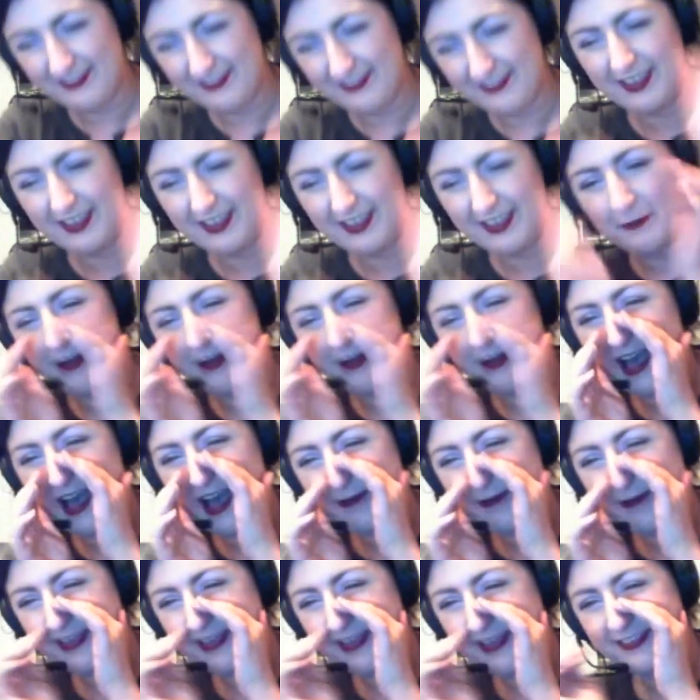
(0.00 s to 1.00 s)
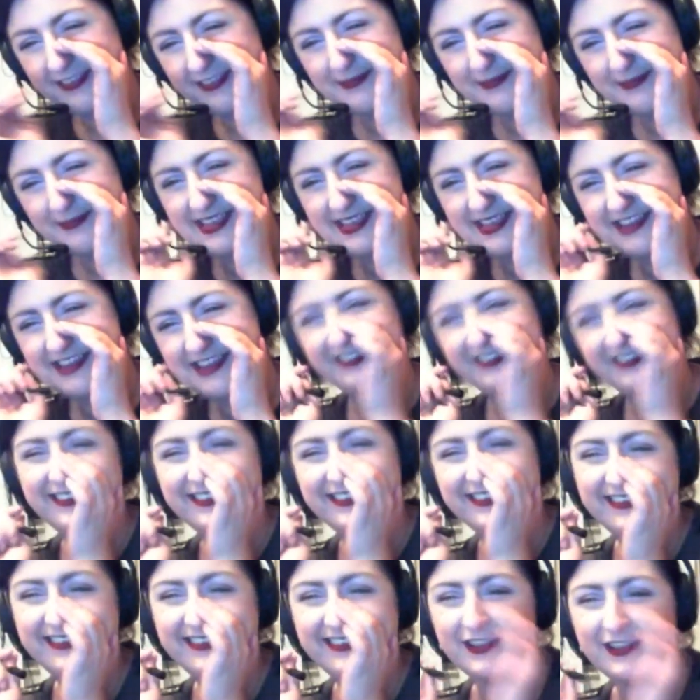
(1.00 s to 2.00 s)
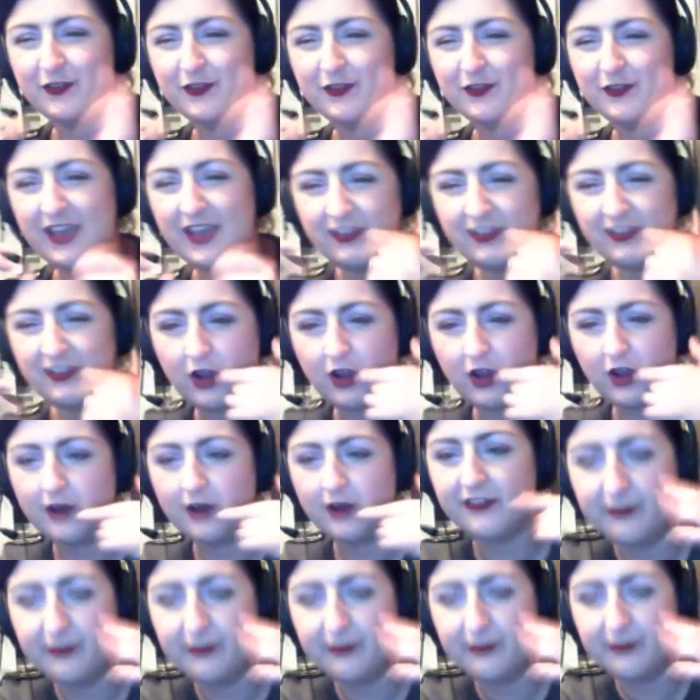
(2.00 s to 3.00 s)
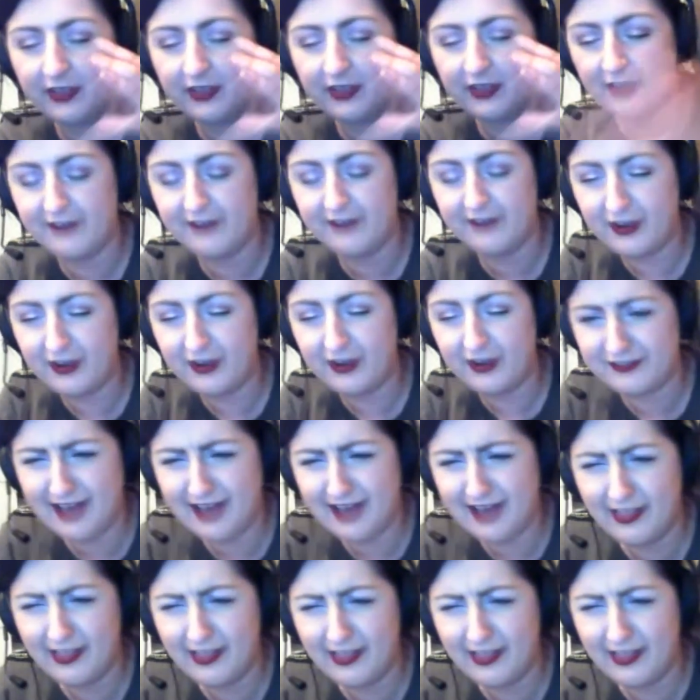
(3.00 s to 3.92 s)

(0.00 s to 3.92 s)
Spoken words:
down, and I'm just like, "Promise me!" And you just see his face curve from like a very